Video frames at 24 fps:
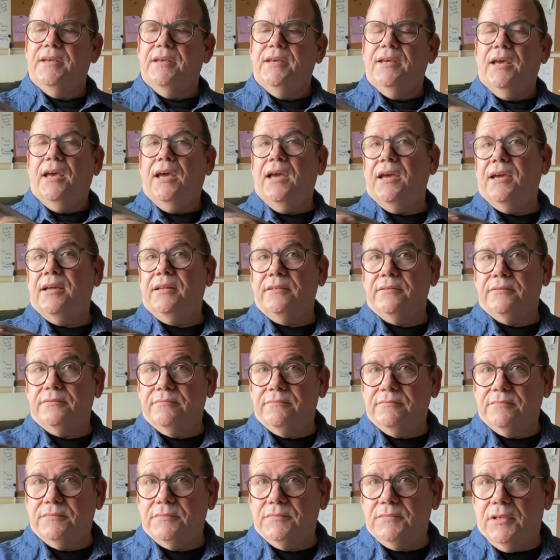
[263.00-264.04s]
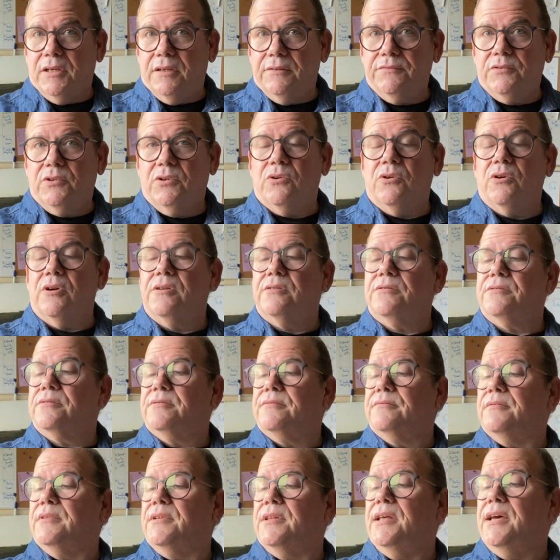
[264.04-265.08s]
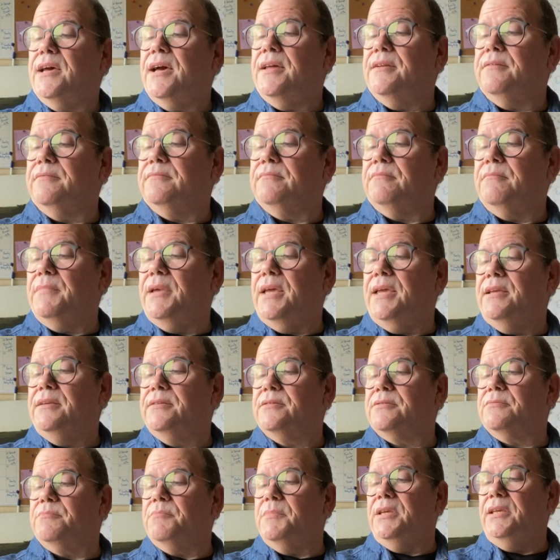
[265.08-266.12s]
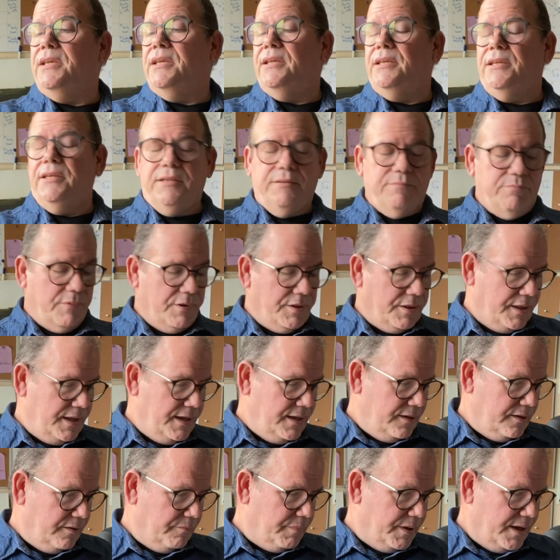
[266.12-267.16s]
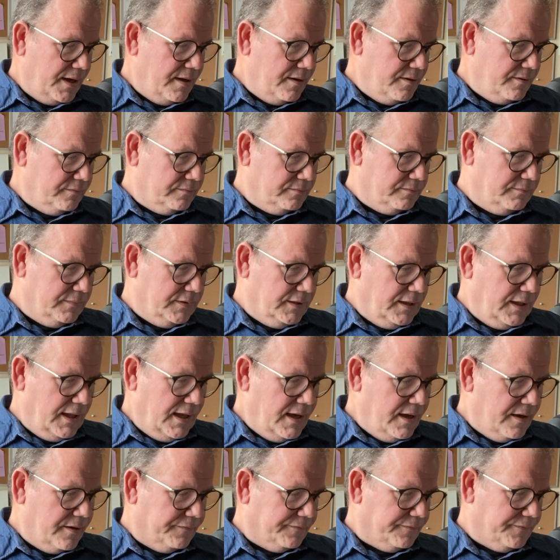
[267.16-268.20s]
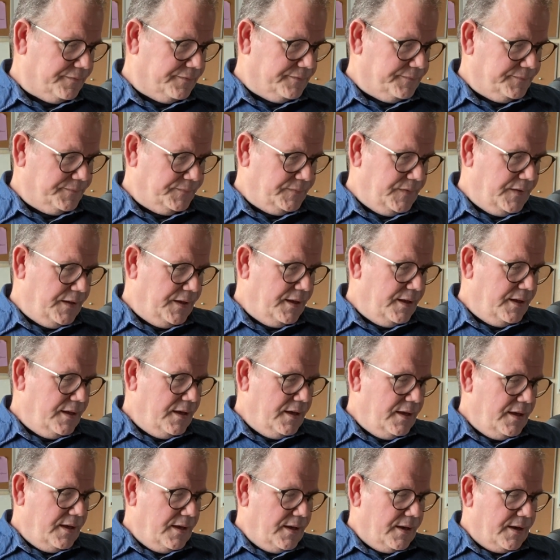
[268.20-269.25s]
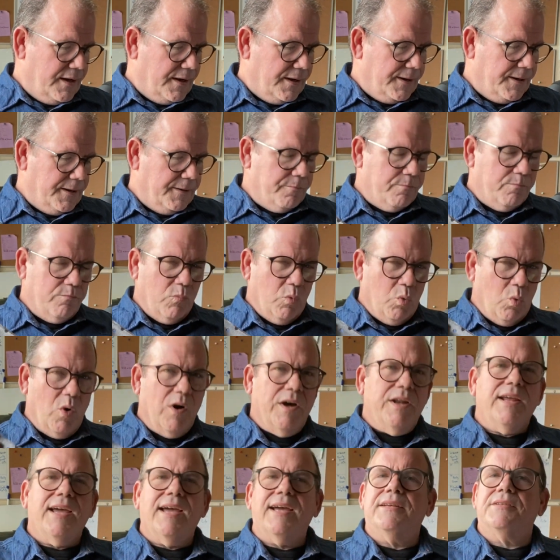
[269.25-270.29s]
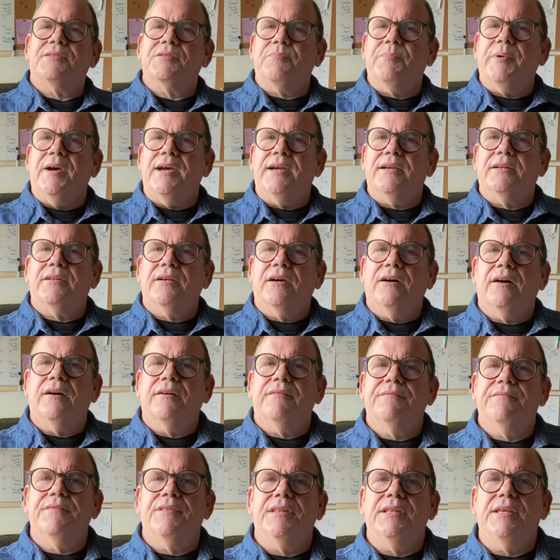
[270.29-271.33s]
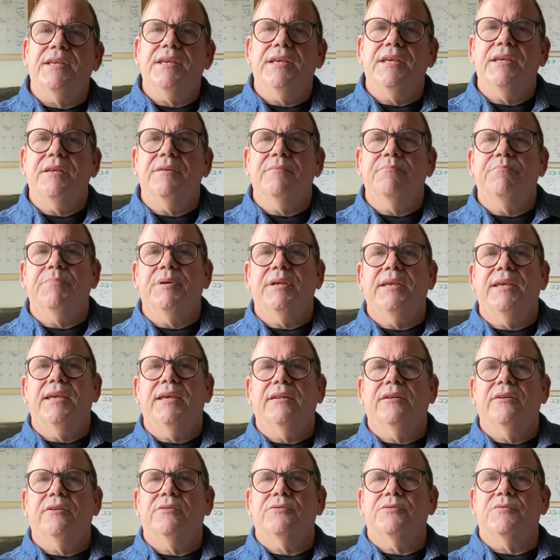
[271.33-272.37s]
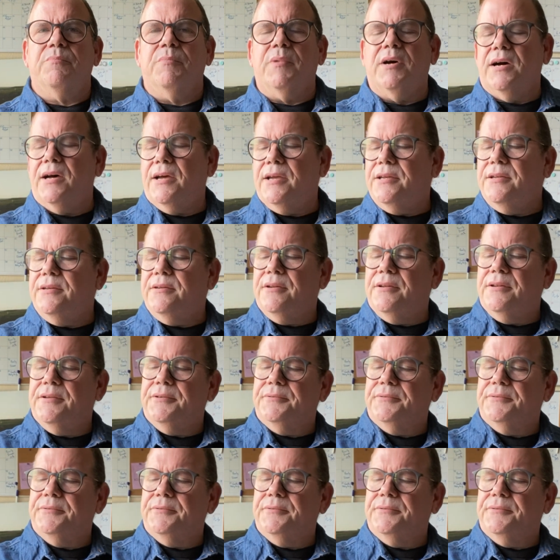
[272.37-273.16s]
And of course, that makes me think about life. One aspect of the beginner's mind